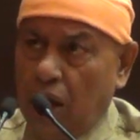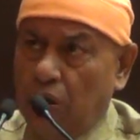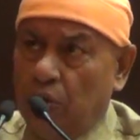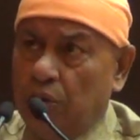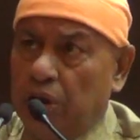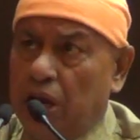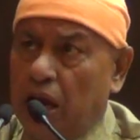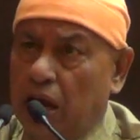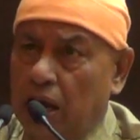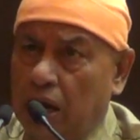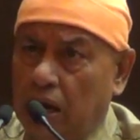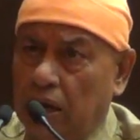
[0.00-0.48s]

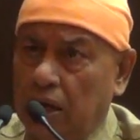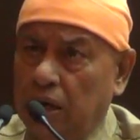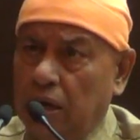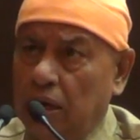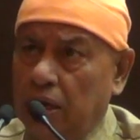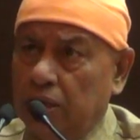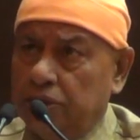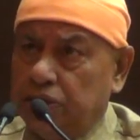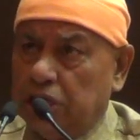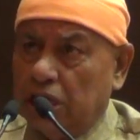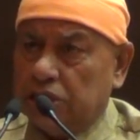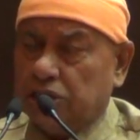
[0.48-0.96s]
And we are
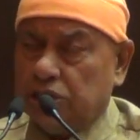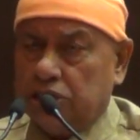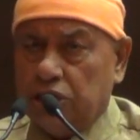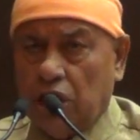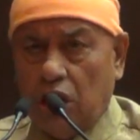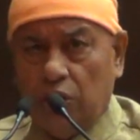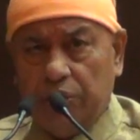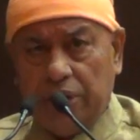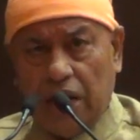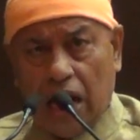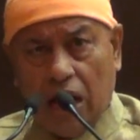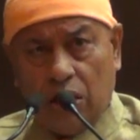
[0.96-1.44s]

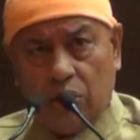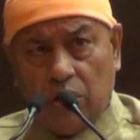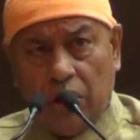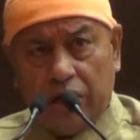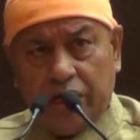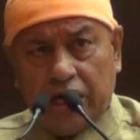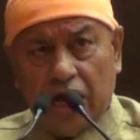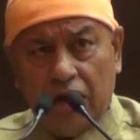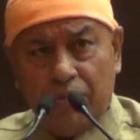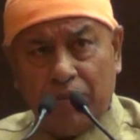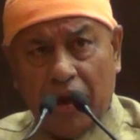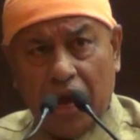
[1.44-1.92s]
just now
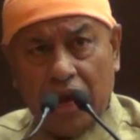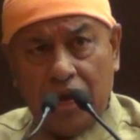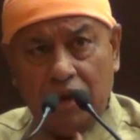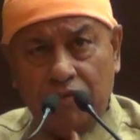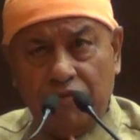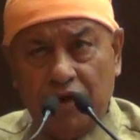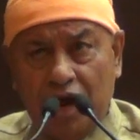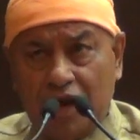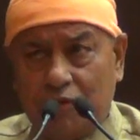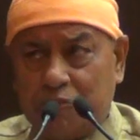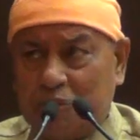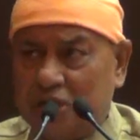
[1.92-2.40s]
inaugurated by
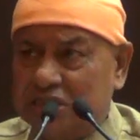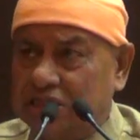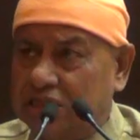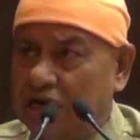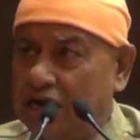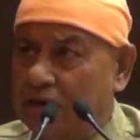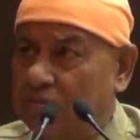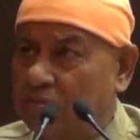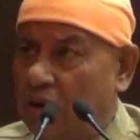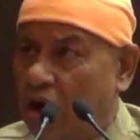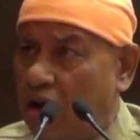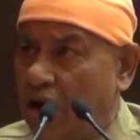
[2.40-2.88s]
Revered
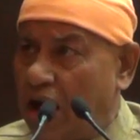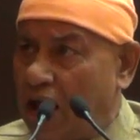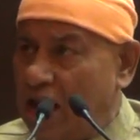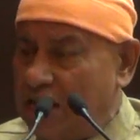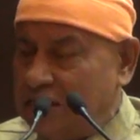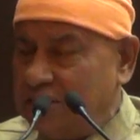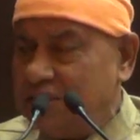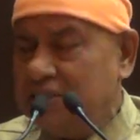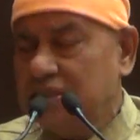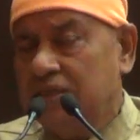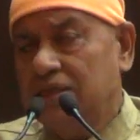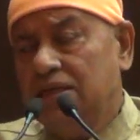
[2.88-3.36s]
President
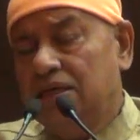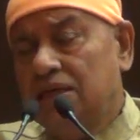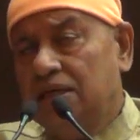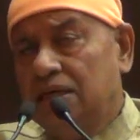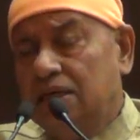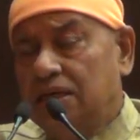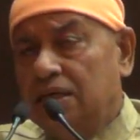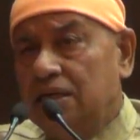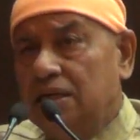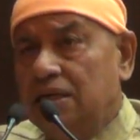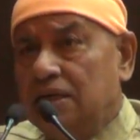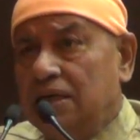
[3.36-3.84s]
Maharaj,
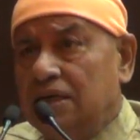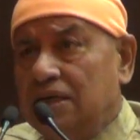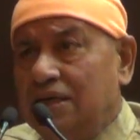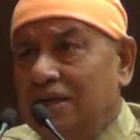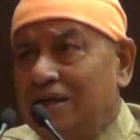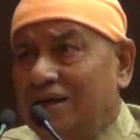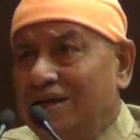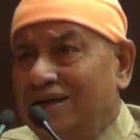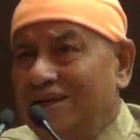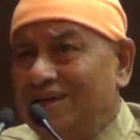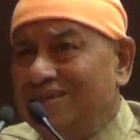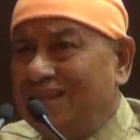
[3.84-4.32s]

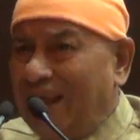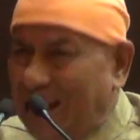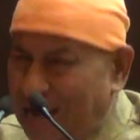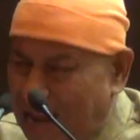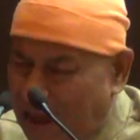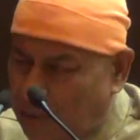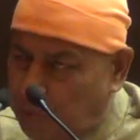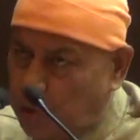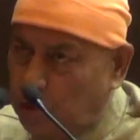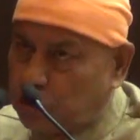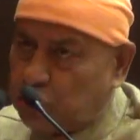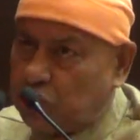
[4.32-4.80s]
the
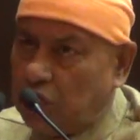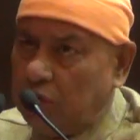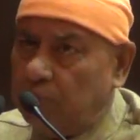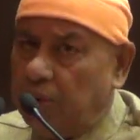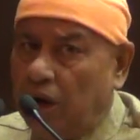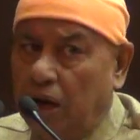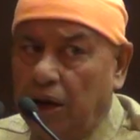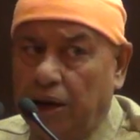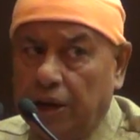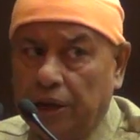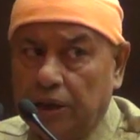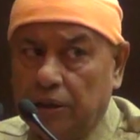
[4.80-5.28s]

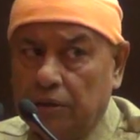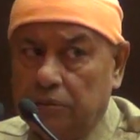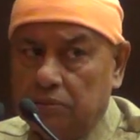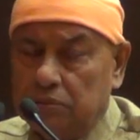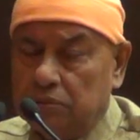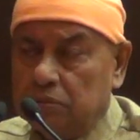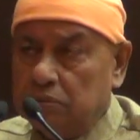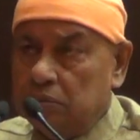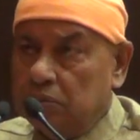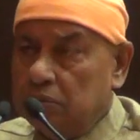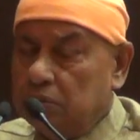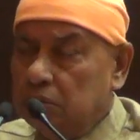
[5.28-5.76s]
laboratory
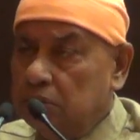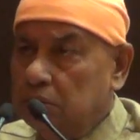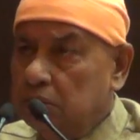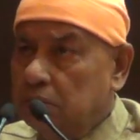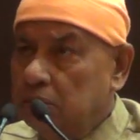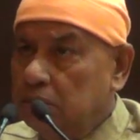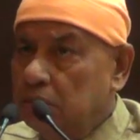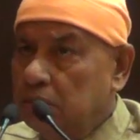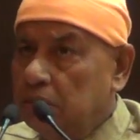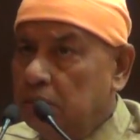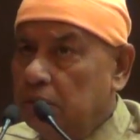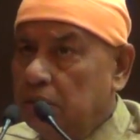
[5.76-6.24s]
building.
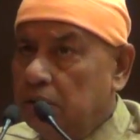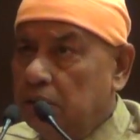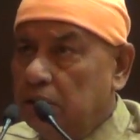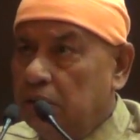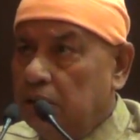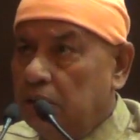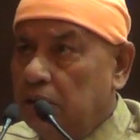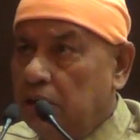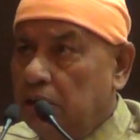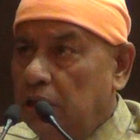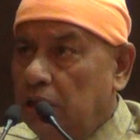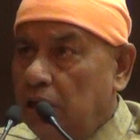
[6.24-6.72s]

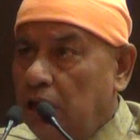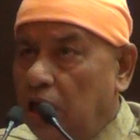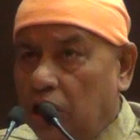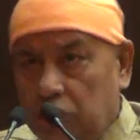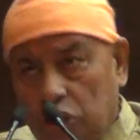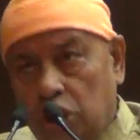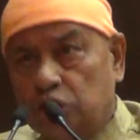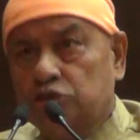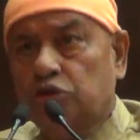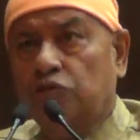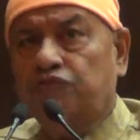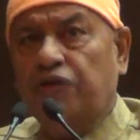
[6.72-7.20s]

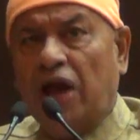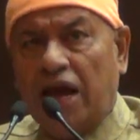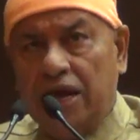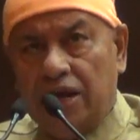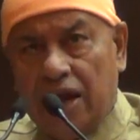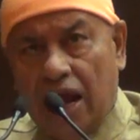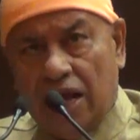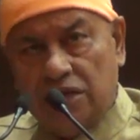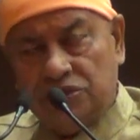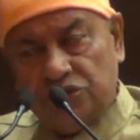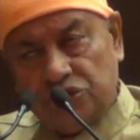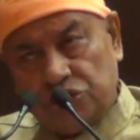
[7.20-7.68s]
It is also
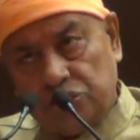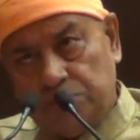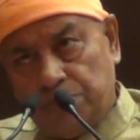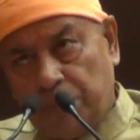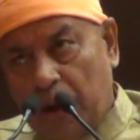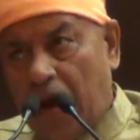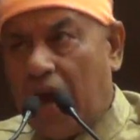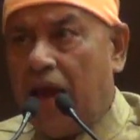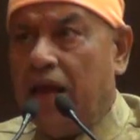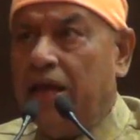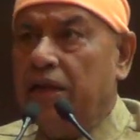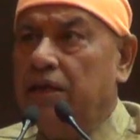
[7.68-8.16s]

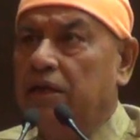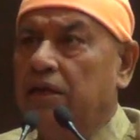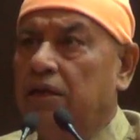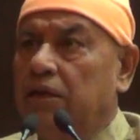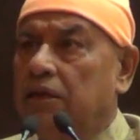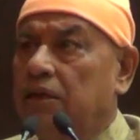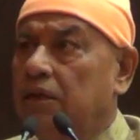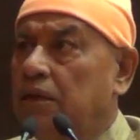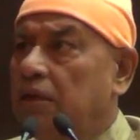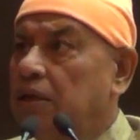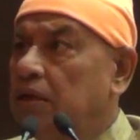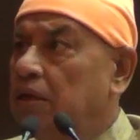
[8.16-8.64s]
financed
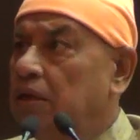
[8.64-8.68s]
by